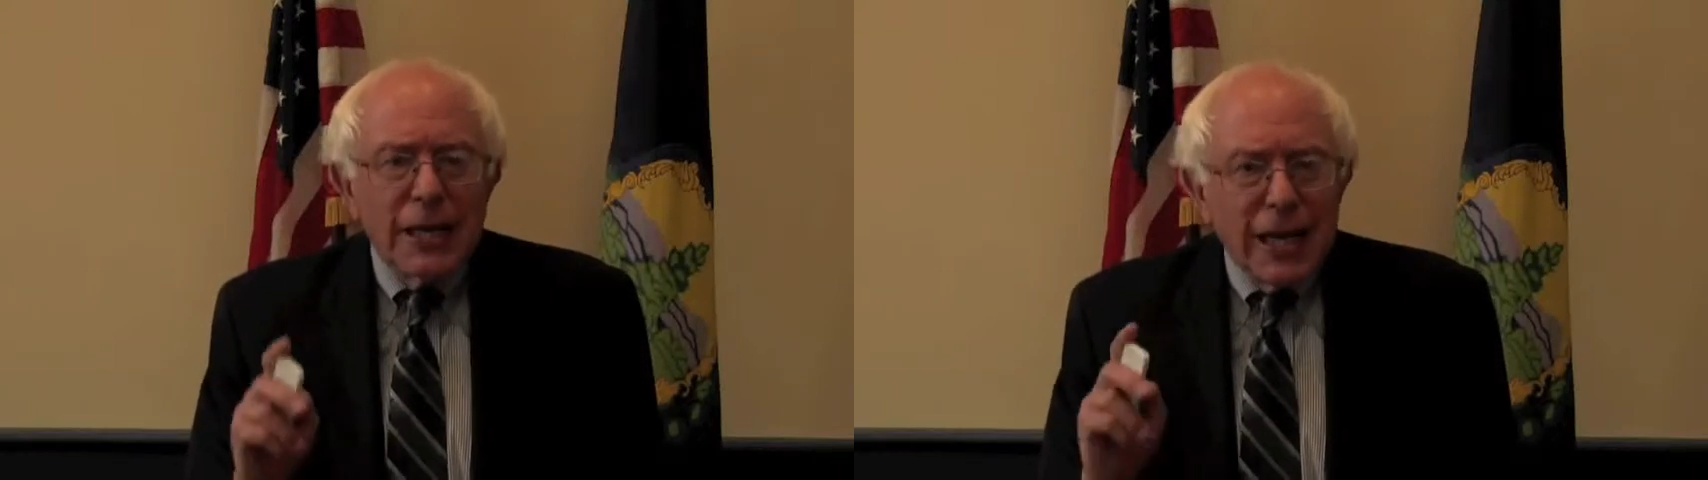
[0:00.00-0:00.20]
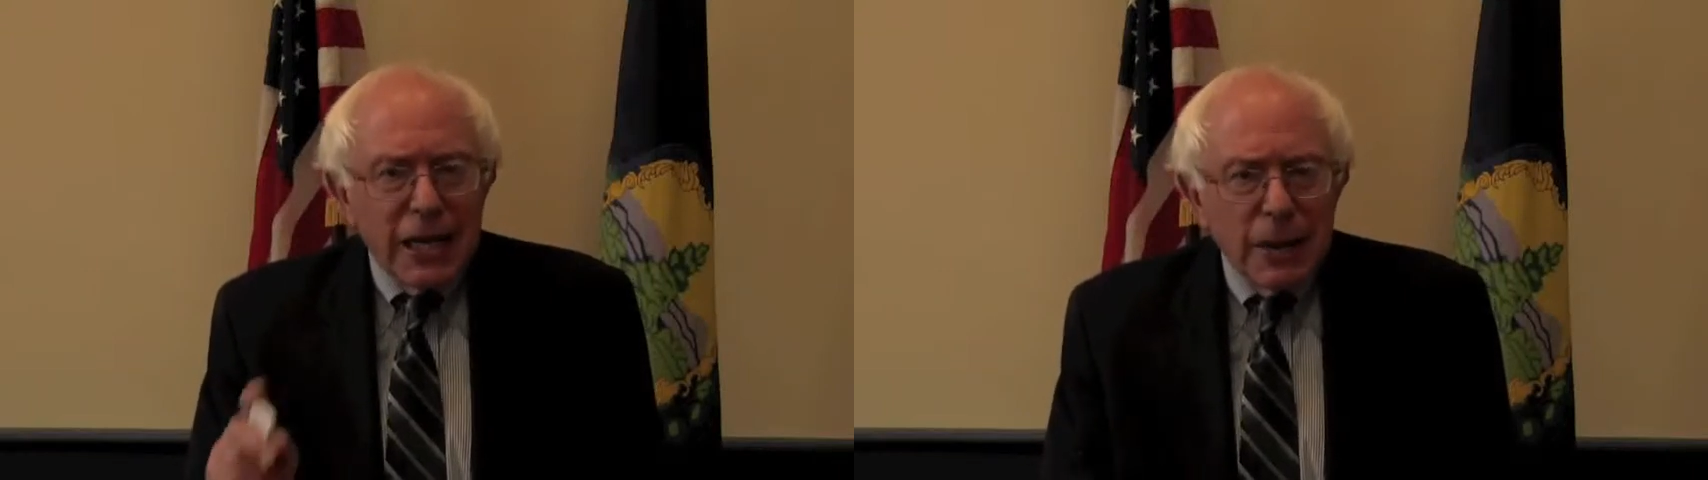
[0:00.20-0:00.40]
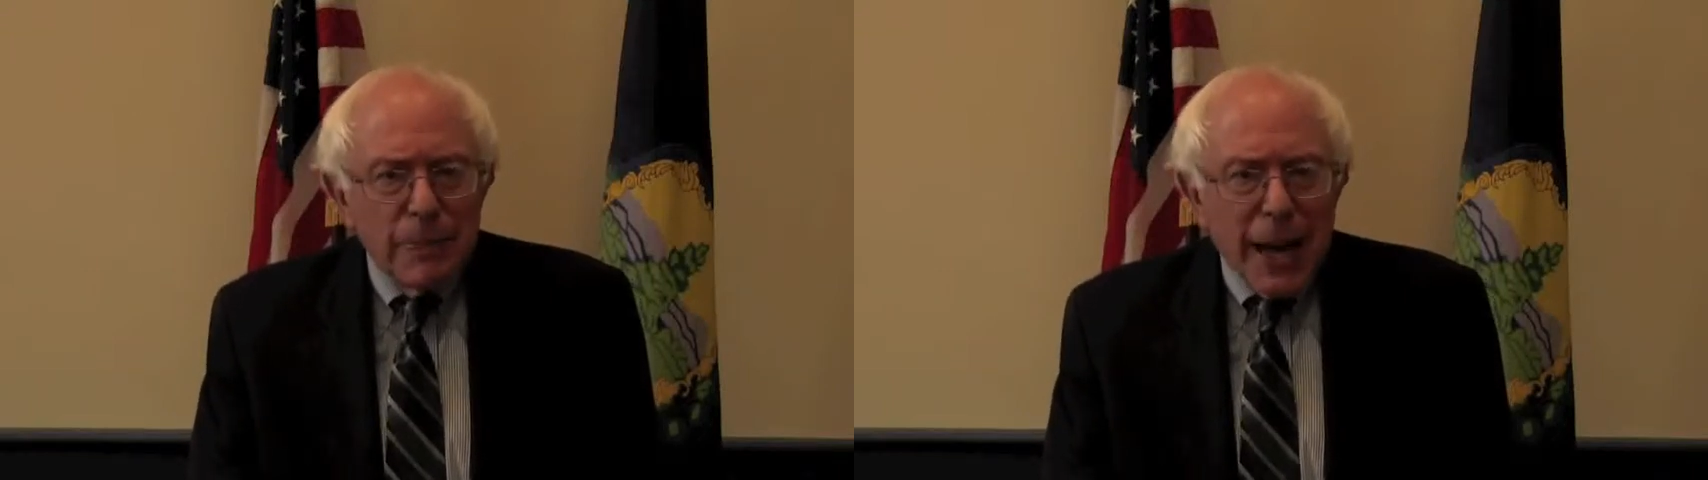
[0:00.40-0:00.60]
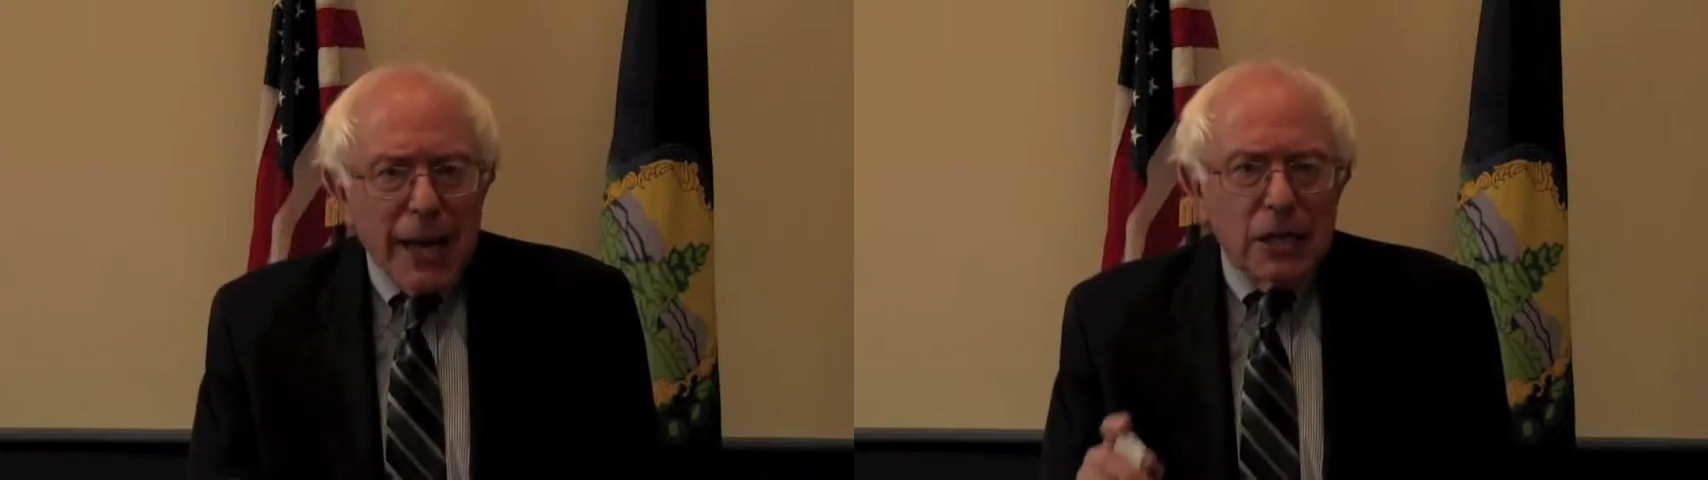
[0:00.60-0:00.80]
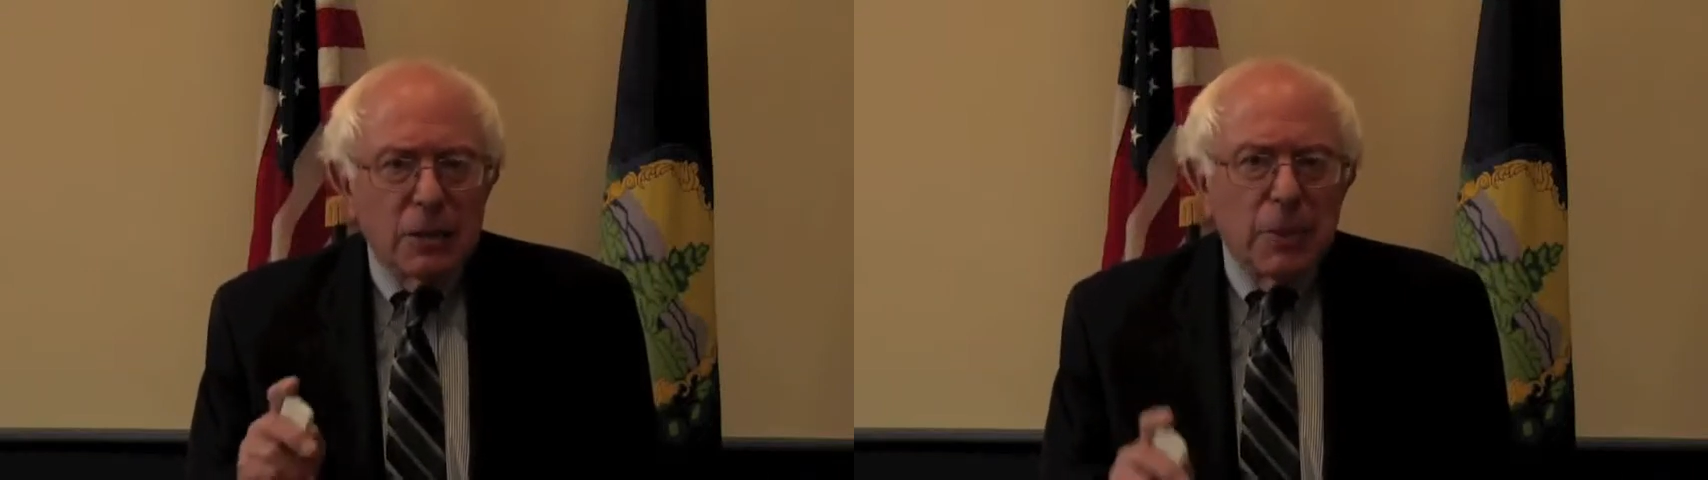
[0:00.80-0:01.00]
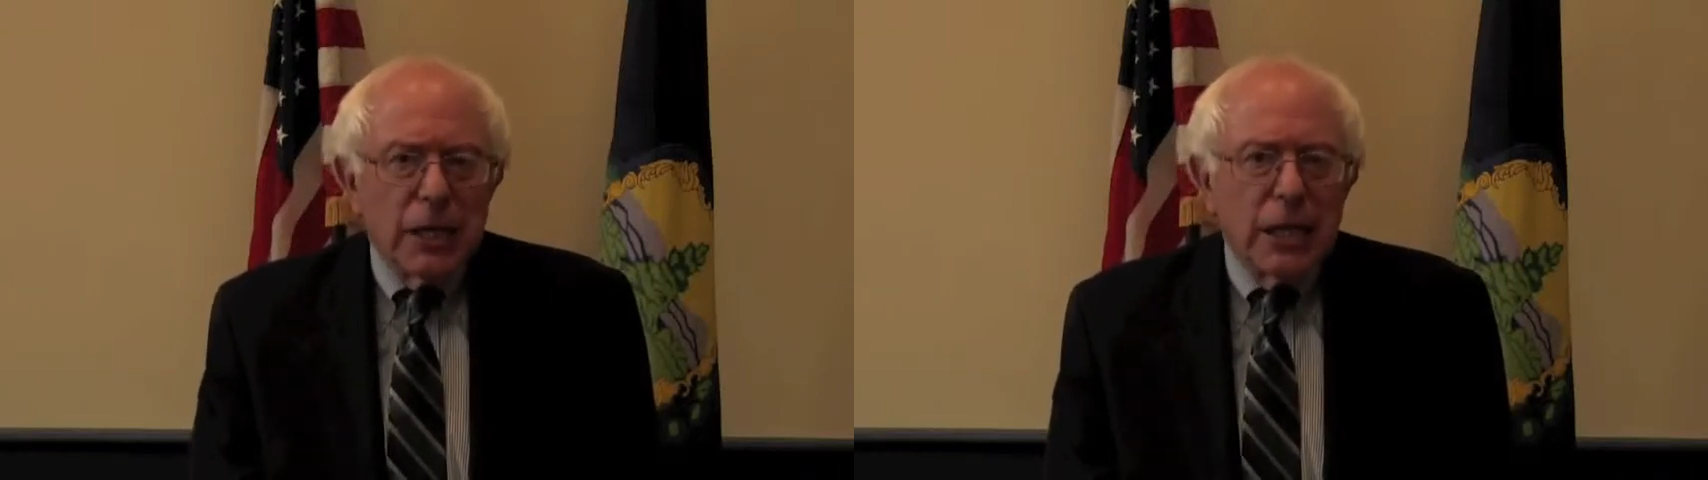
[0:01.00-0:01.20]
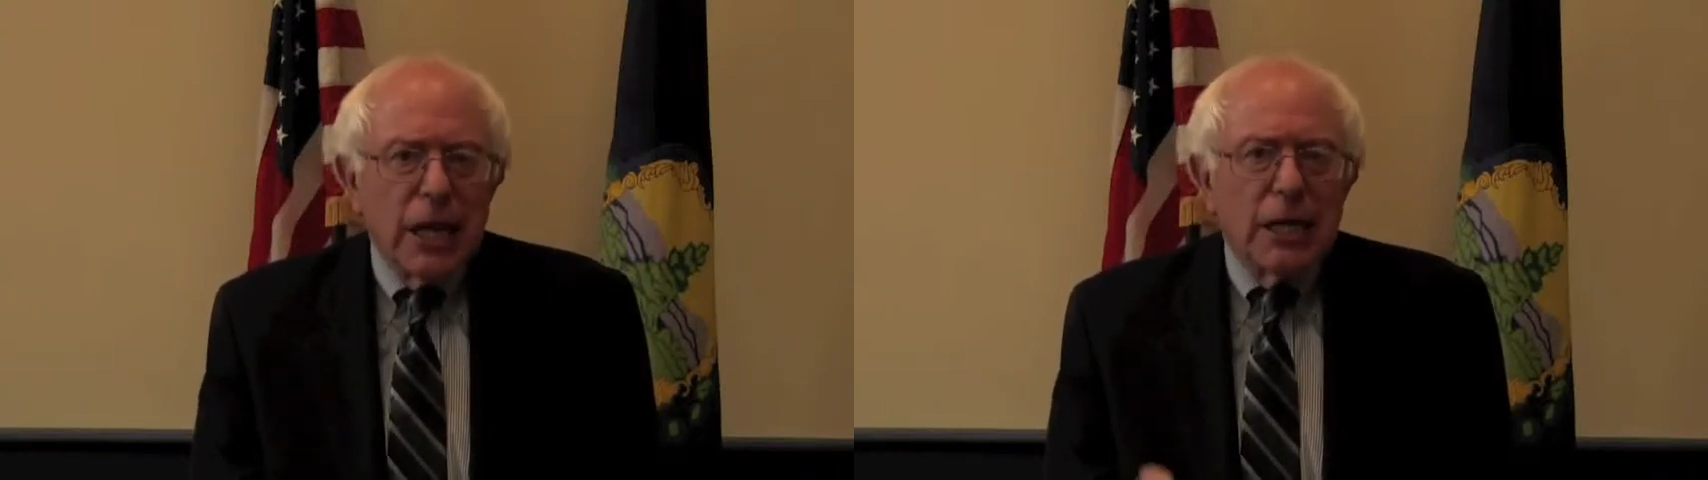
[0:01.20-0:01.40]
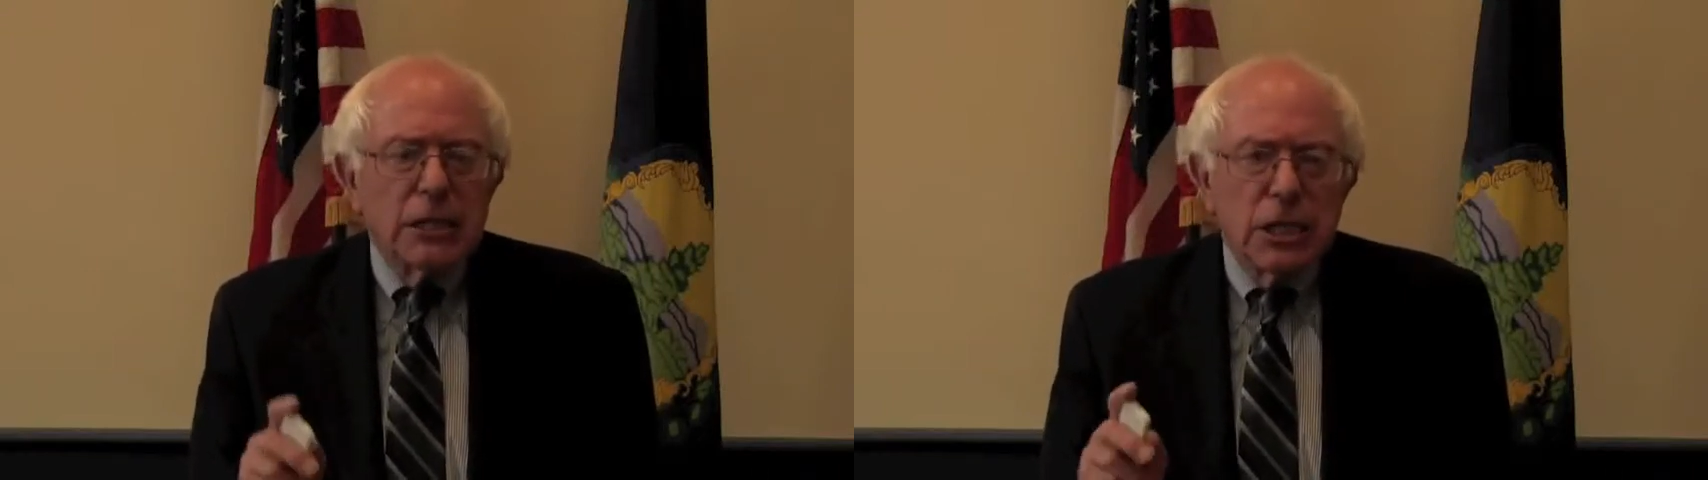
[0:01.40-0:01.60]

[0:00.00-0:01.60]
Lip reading: dating back to my days